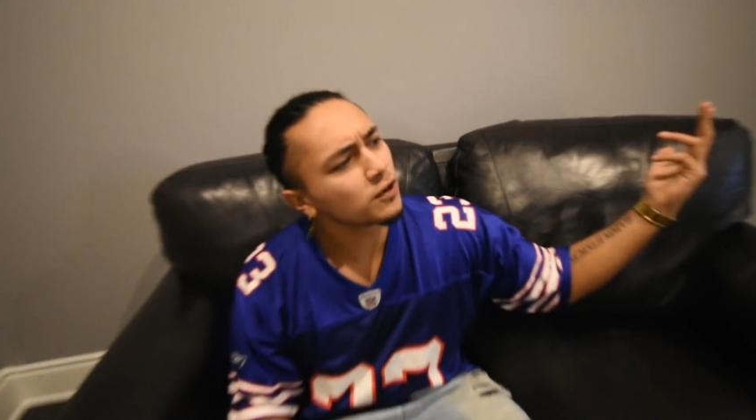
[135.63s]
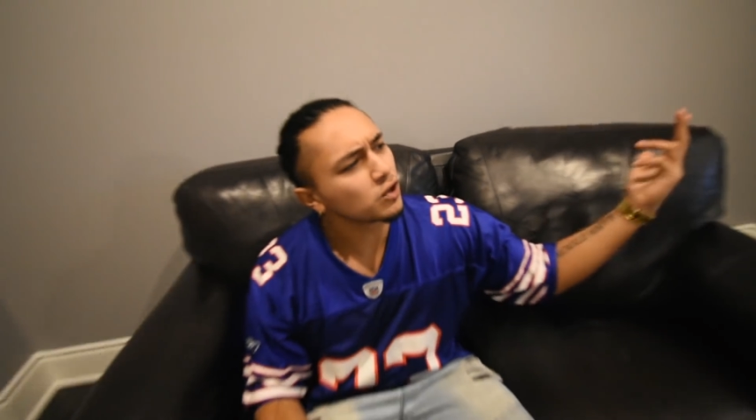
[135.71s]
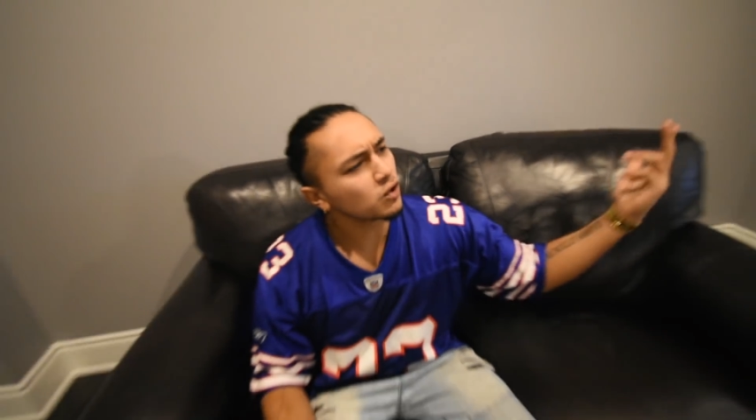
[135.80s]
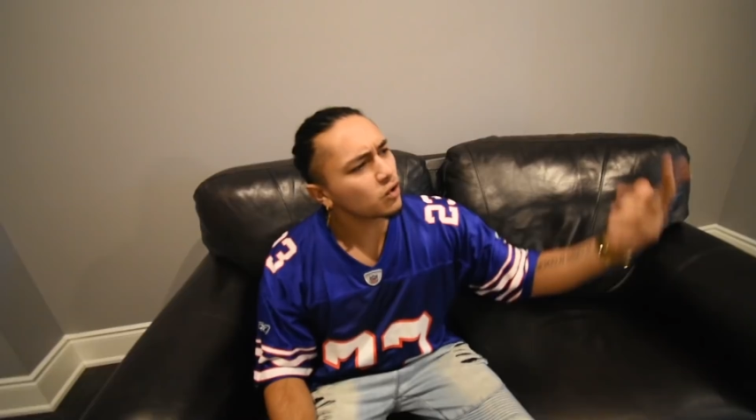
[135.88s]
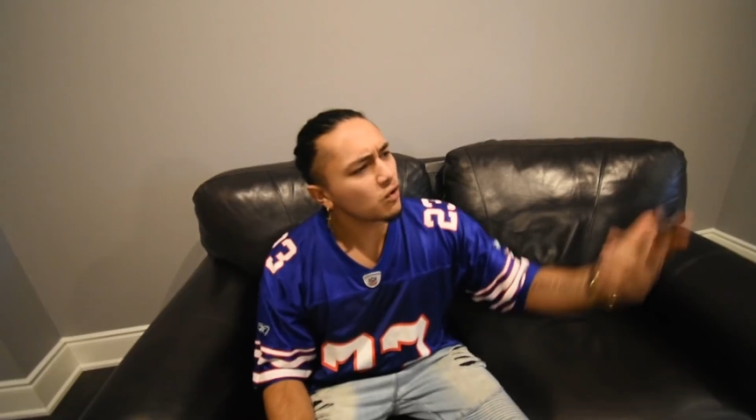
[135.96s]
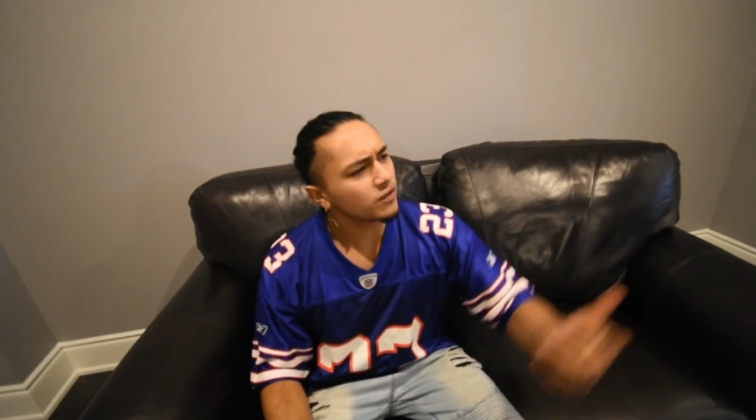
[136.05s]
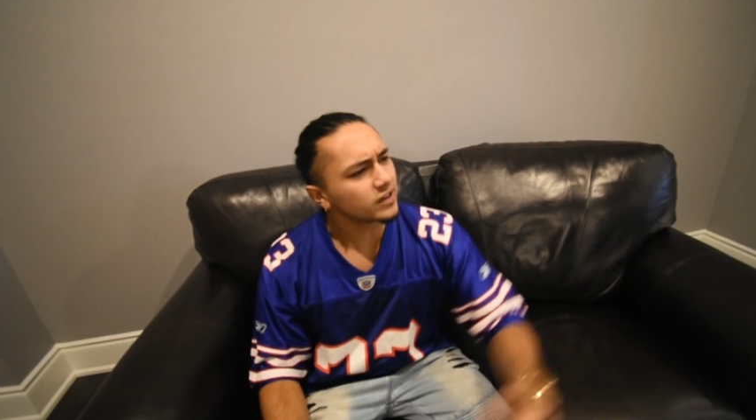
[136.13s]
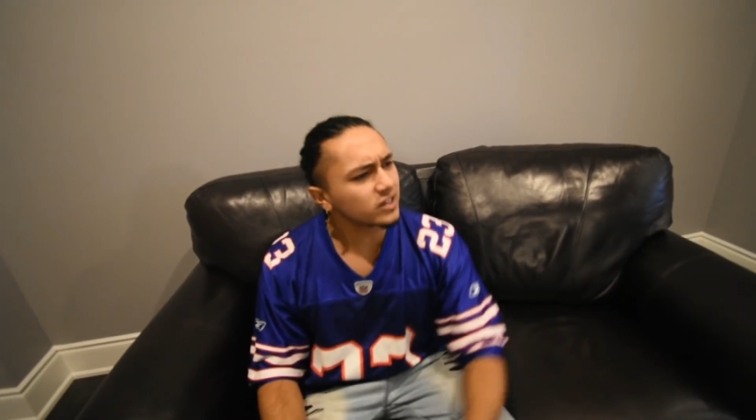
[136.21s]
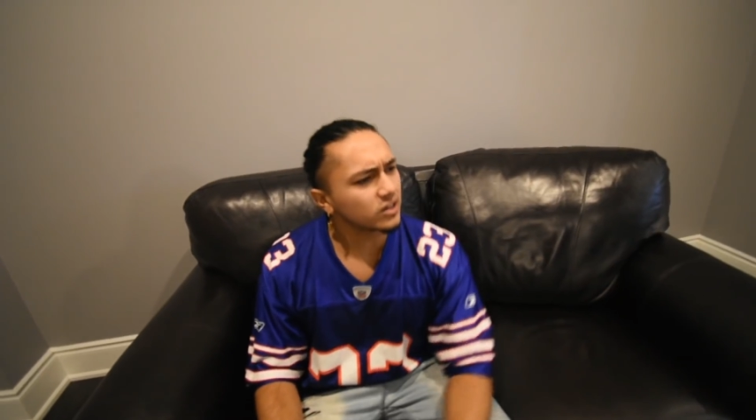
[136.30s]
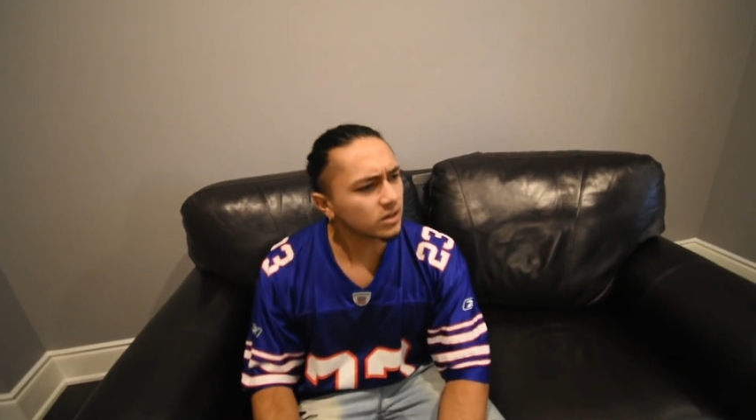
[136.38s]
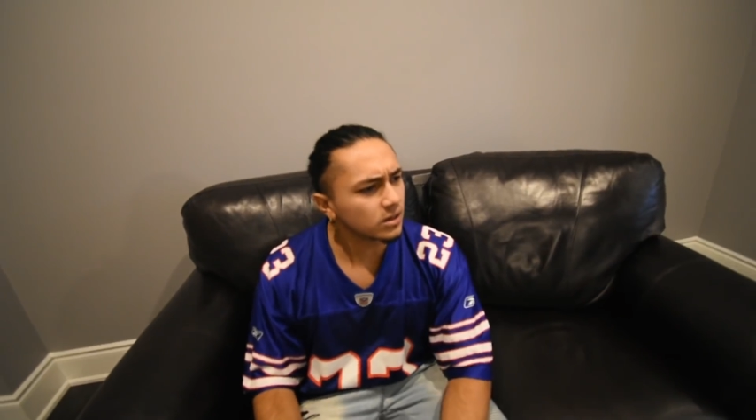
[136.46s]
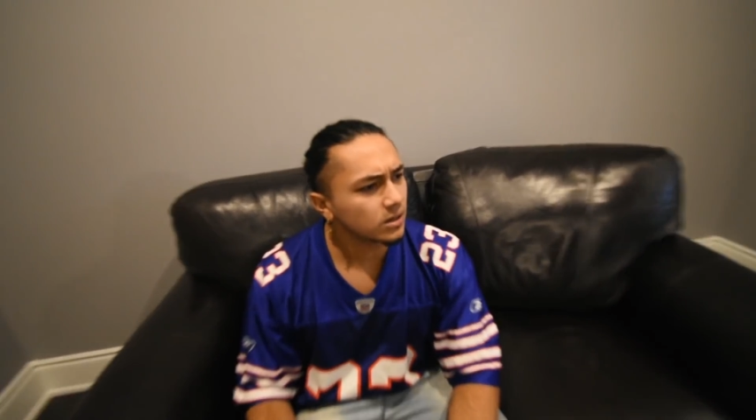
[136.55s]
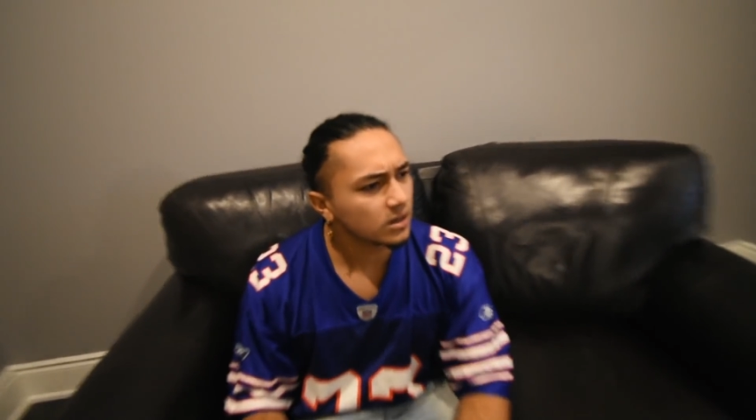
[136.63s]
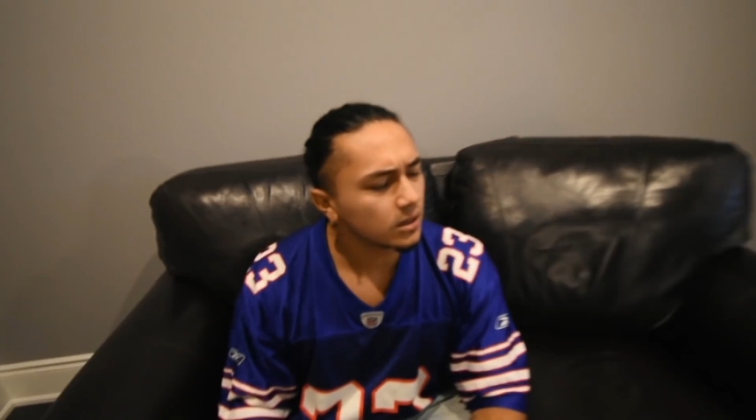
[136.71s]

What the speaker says: to look over here,